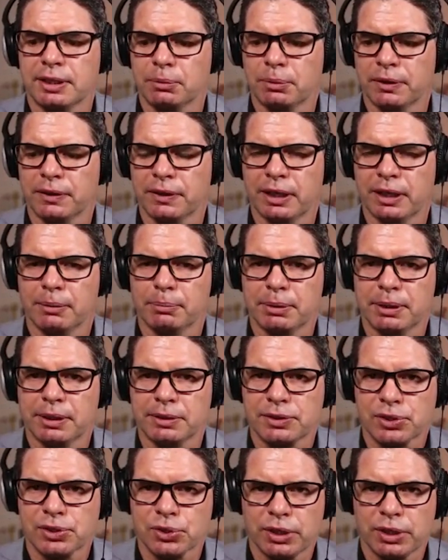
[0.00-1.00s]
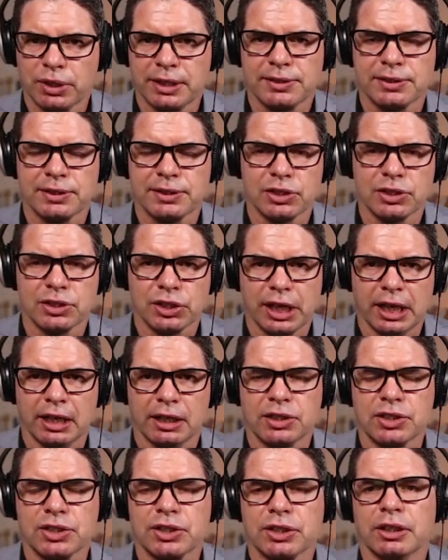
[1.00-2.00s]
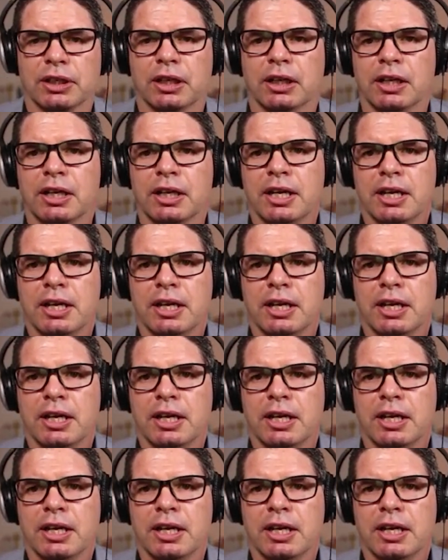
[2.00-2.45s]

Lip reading: when they are being stressed and challenged a lot,